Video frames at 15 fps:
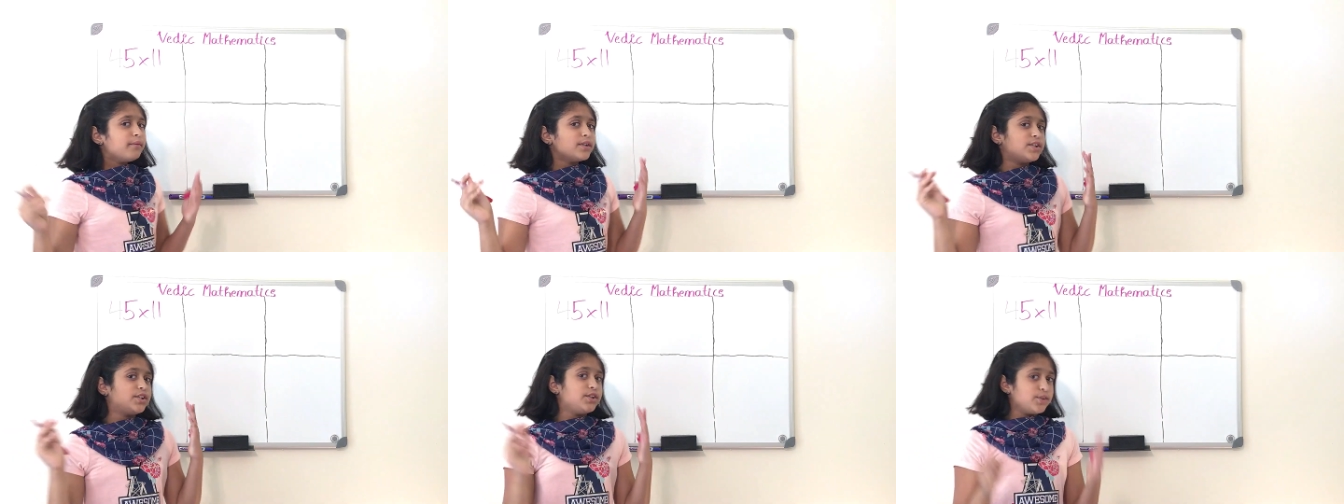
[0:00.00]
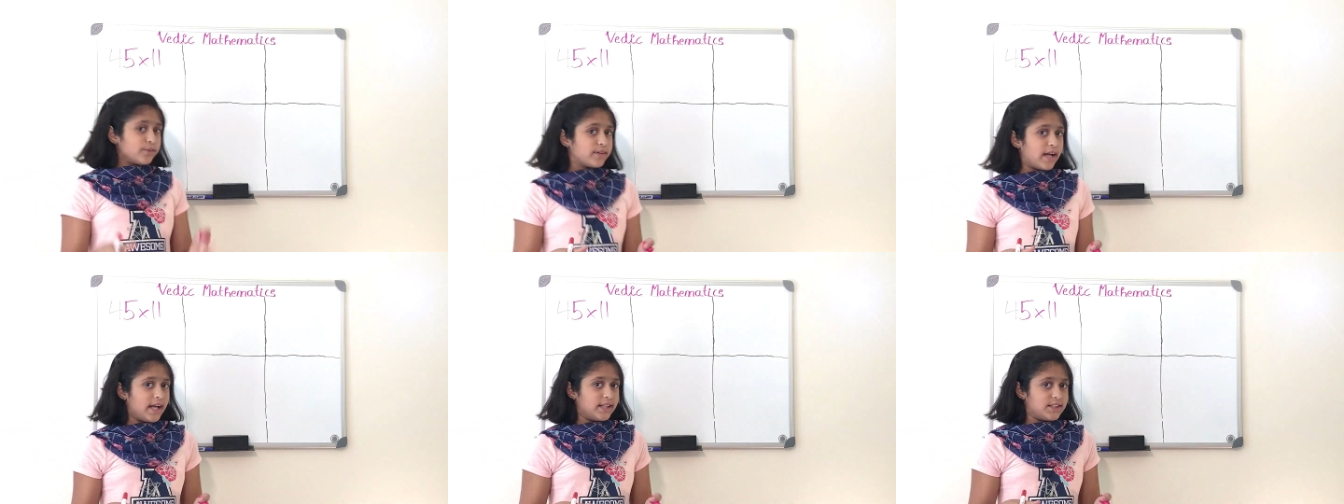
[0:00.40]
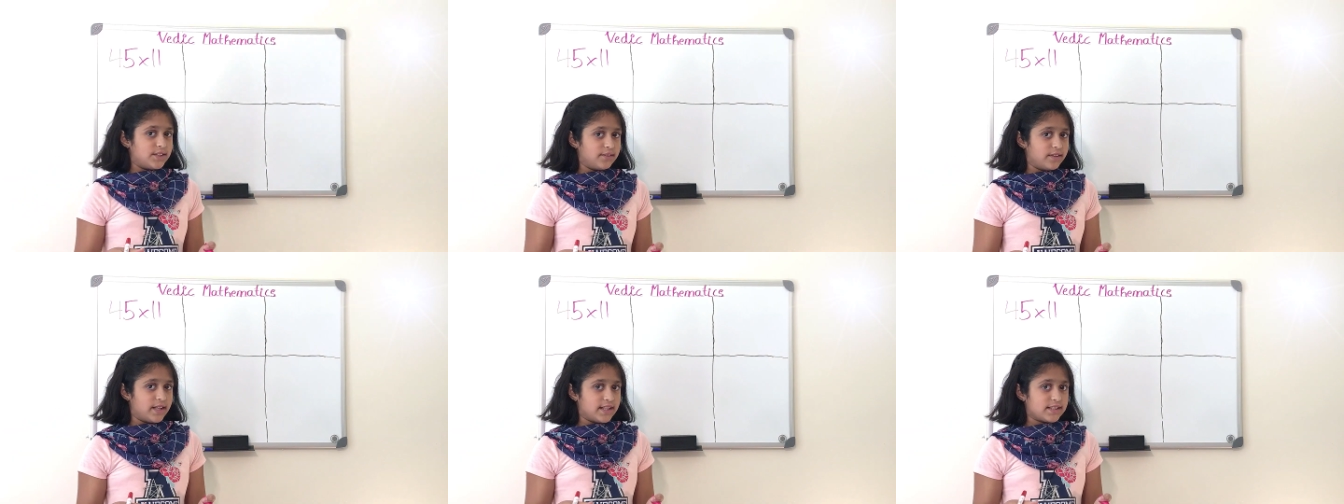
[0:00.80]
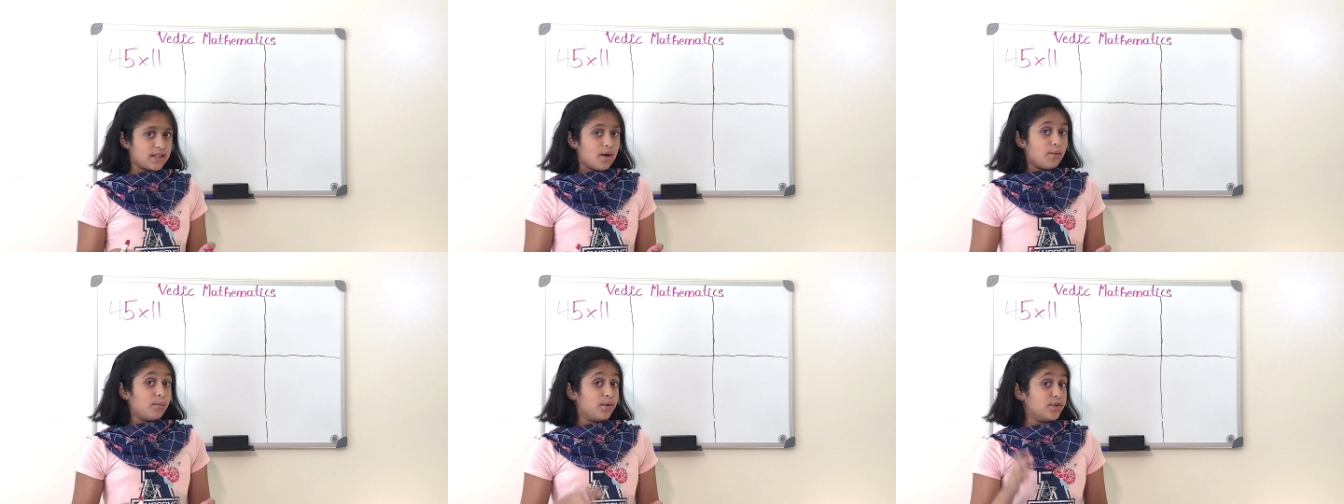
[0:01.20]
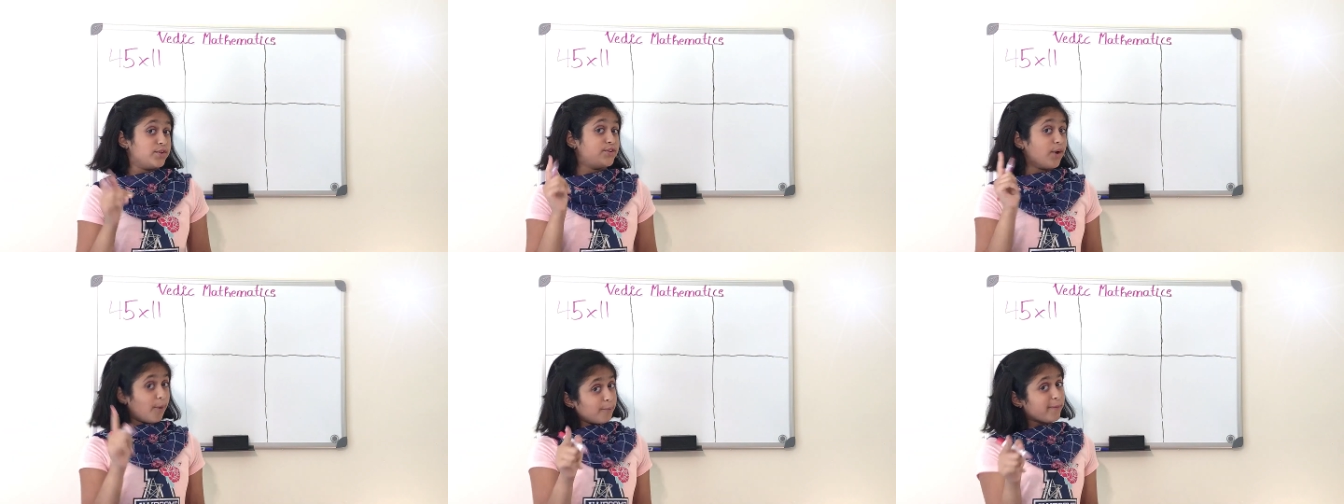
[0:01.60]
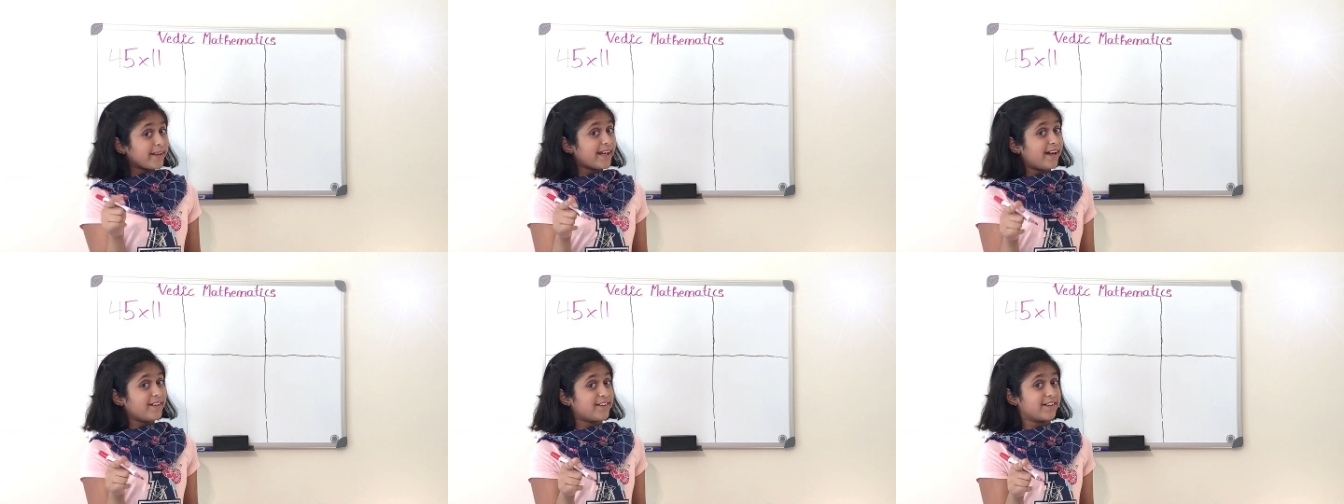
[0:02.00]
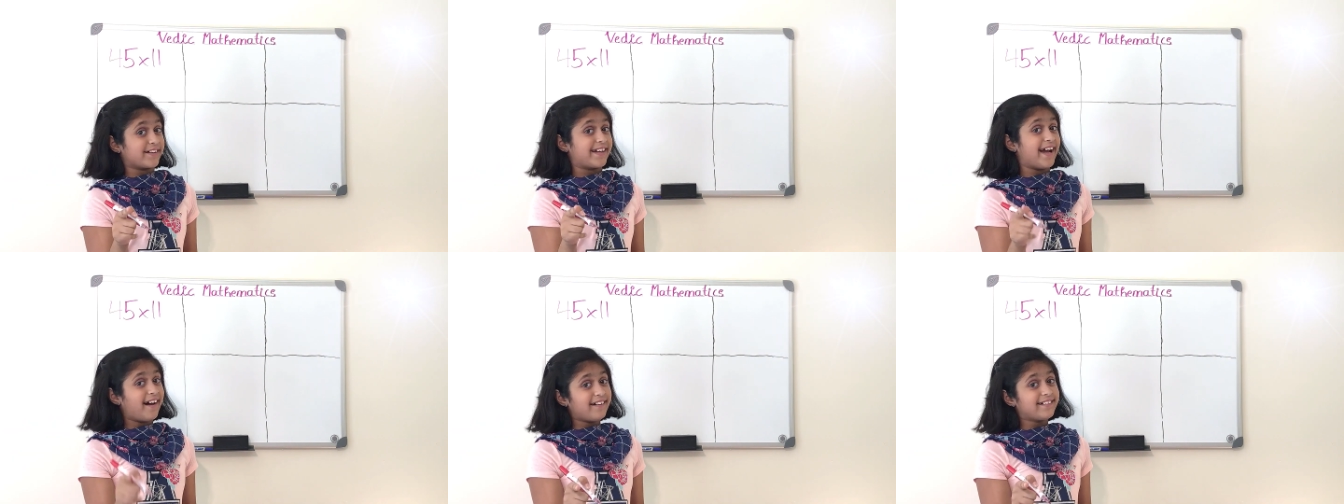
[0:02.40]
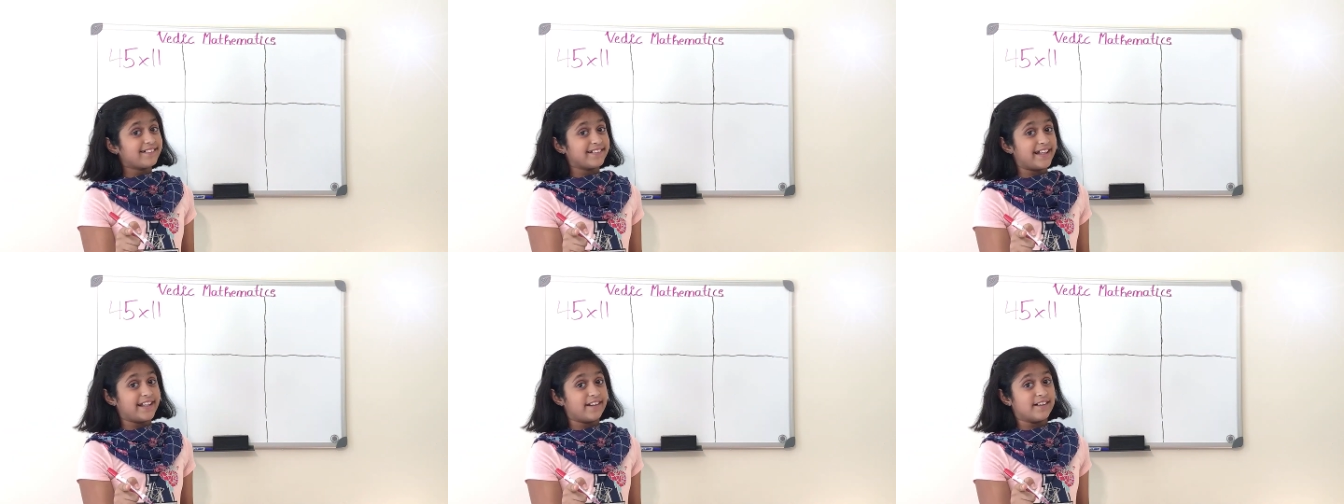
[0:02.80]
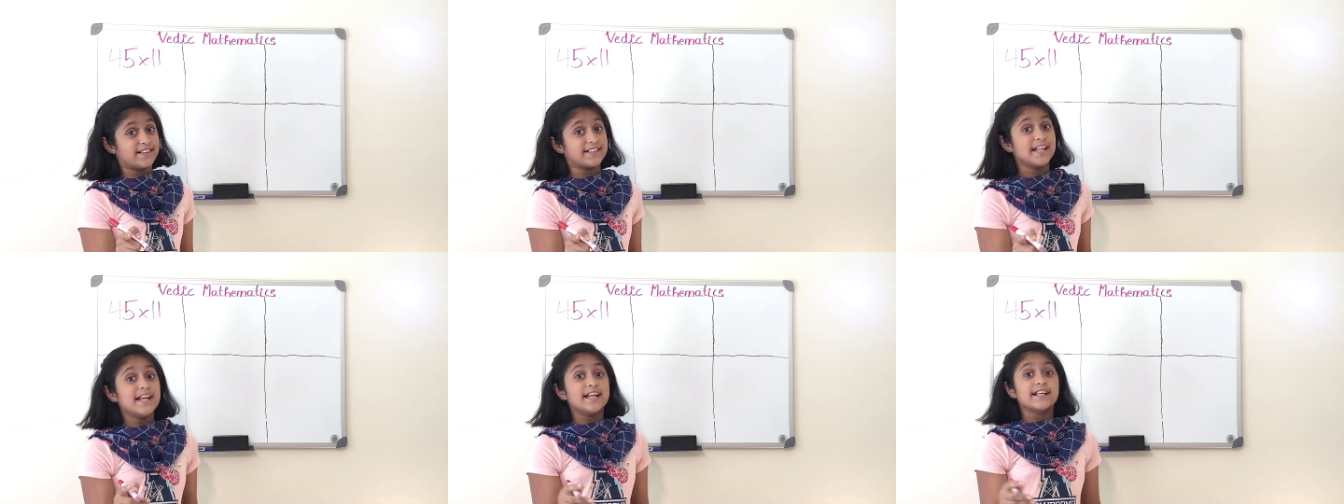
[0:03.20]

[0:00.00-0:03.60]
would you guys do this? Well, don't bring out your calculators